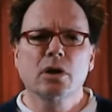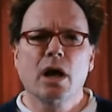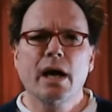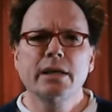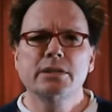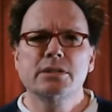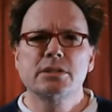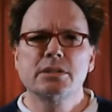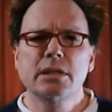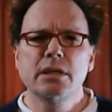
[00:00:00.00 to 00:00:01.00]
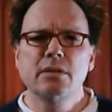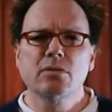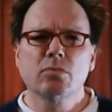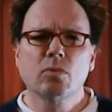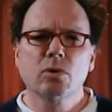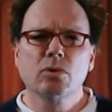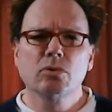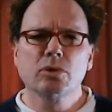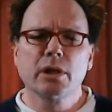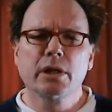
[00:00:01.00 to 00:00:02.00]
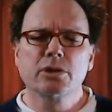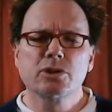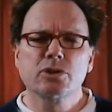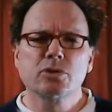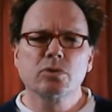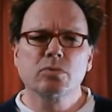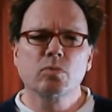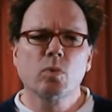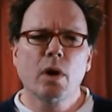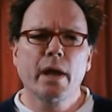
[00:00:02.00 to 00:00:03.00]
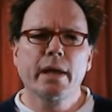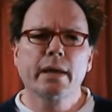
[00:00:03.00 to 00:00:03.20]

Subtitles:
I see the world in a certain way,